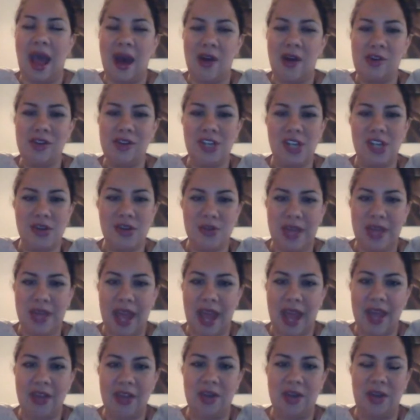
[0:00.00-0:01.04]
how do
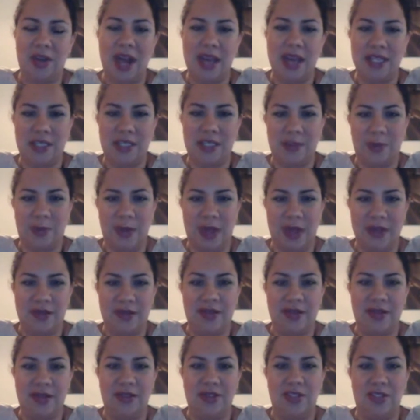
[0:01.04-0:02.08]
you get your
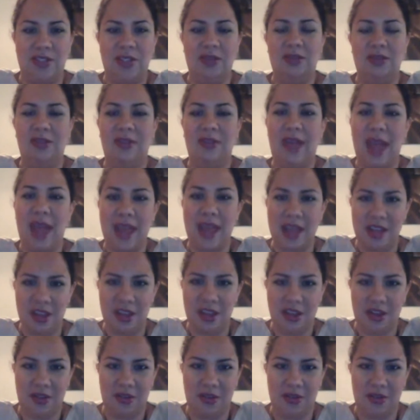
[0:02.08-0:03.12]
husband to
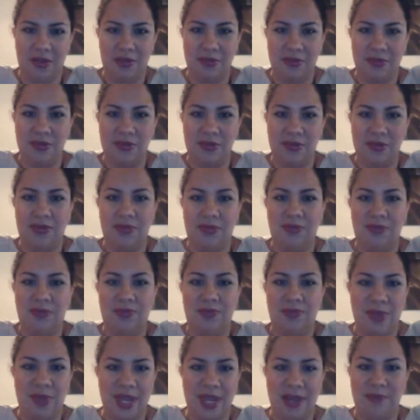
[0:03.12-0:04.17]
let you
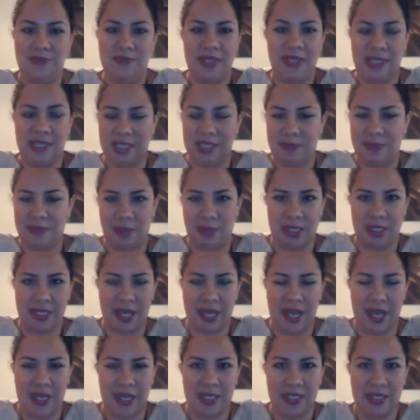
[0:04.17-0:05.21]
be a business
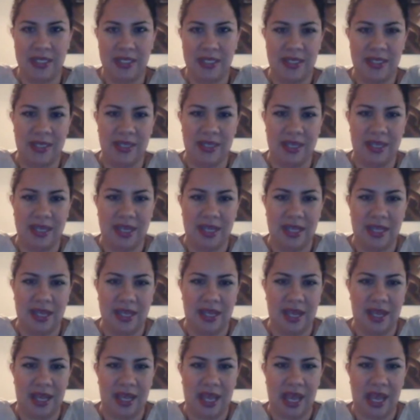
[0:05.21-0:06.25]
person?
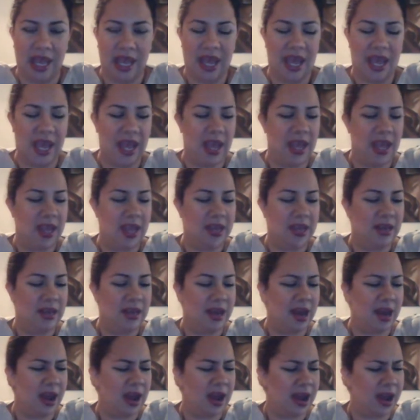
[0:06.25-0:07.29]

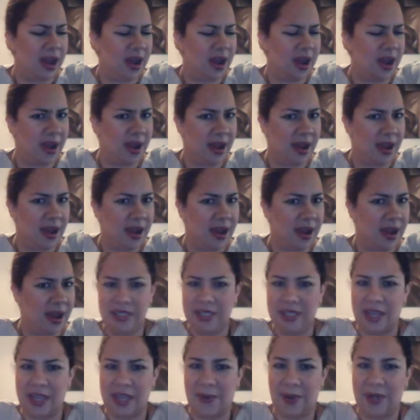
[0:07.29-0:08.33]
And I
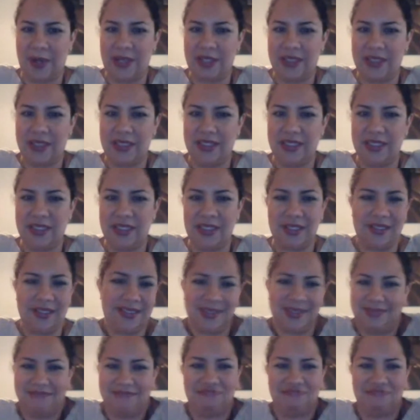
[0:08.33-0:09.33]
was just like, well,